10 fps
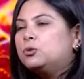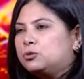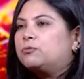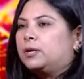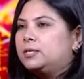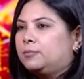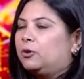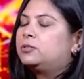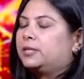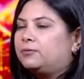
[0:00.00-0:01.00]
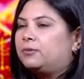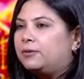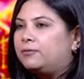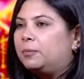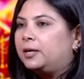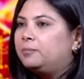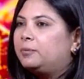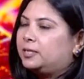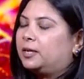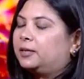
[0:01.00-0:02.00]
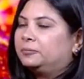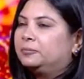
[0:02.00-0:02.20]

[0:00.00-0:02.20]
Most of us, I'm not saying for everybody, but yeah.